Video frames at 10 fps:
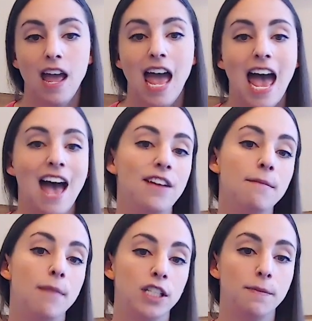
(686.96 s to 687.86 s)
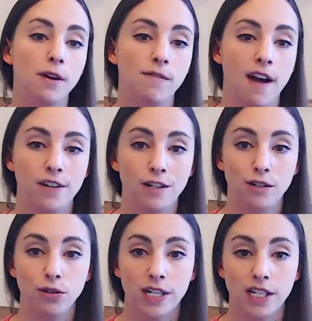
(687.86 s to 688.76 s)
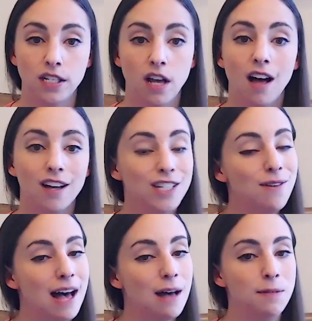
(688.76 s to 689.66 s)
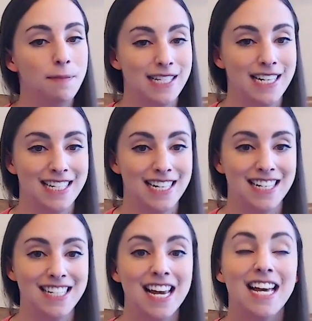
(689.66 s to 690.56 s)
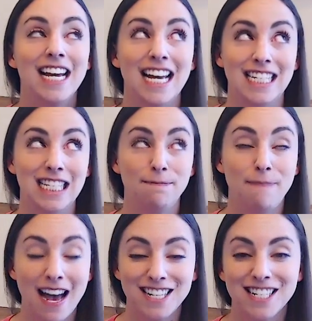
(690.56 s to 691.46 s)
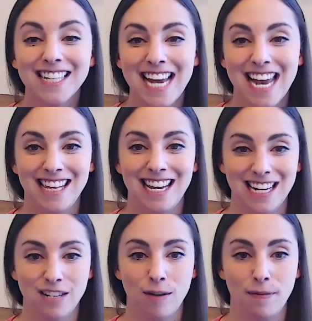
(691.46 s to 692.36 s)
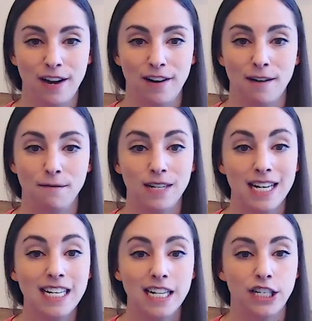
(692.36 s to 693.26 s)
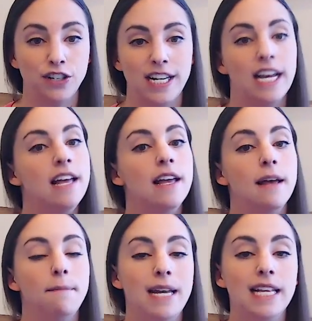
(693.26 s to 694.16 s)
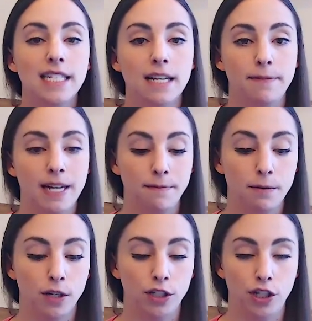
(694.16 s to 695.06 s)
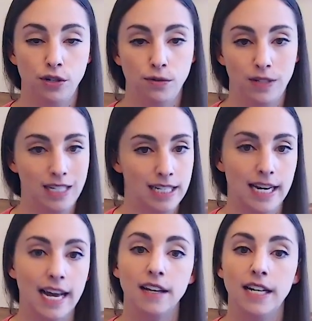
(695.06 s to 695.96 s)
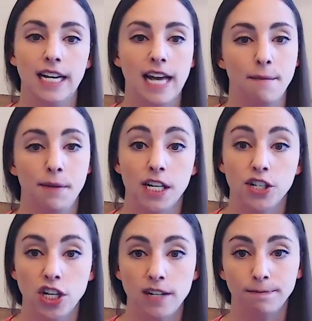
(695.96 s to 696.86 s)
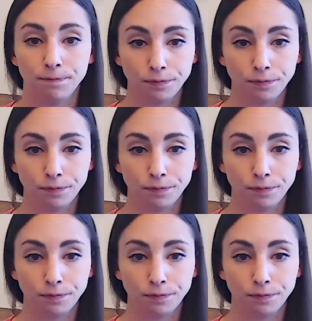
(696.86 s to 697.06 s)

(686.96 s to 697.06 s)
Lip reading: Having multiple revenue sources also helps businesses, especially in the indoor playground industry, be less susceptible to seasonality, competition,